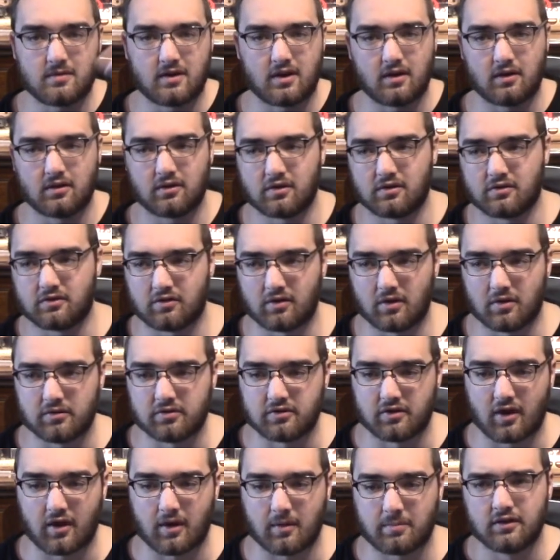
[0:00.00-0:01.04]
killer
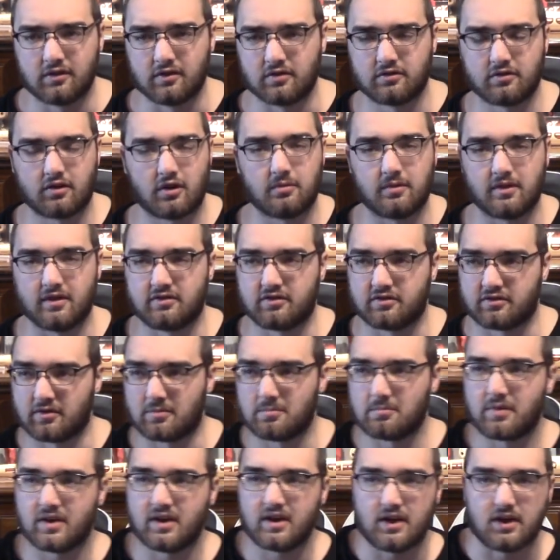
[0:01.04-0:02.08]
shows up, there's always
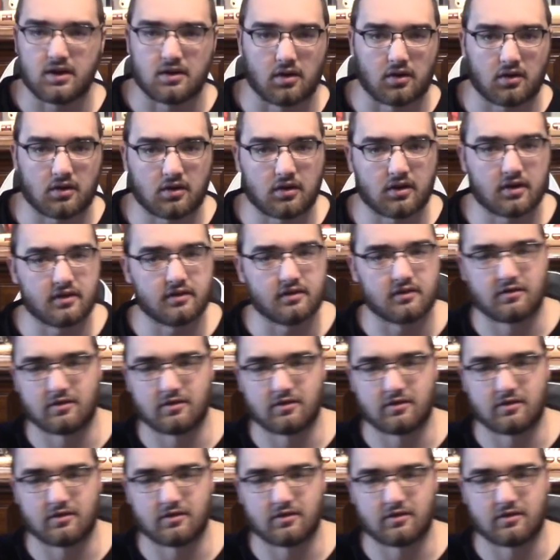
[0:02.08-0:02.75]
somebody gone,